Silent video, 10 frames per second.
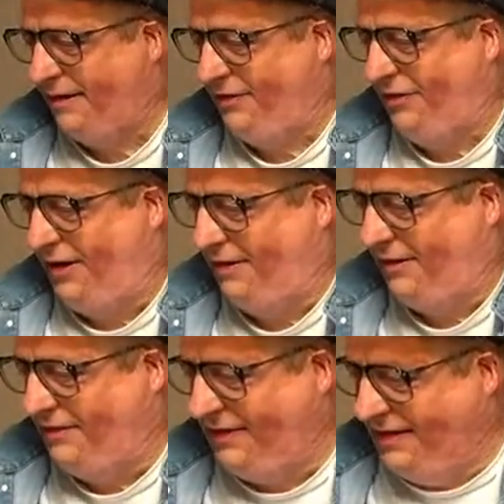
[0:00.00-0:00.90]
Sean,
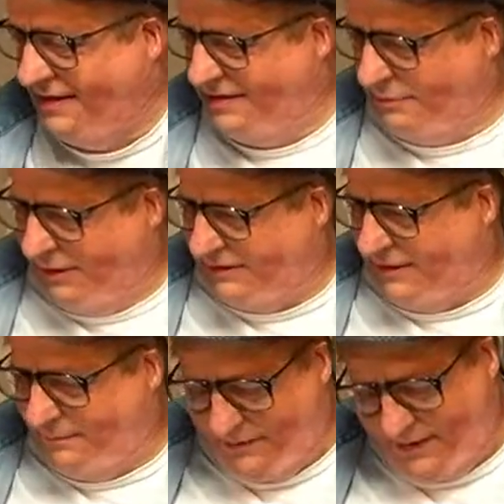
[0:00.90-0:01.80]
good seeing you.
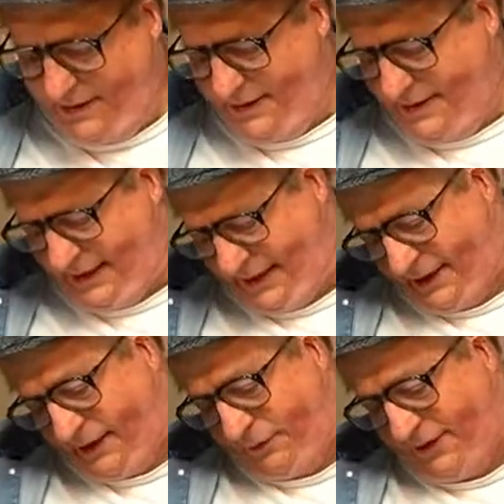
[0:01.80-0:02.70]
Welcome.
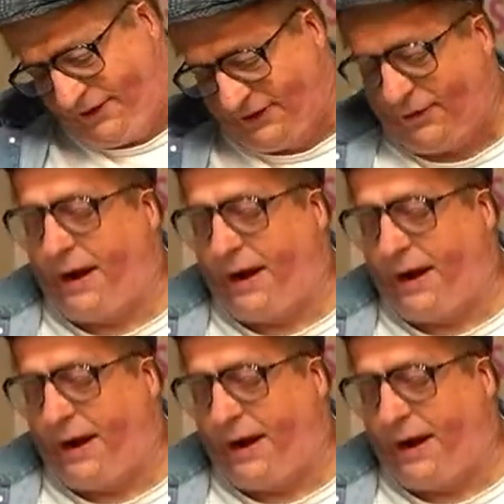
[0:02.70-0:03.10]
This is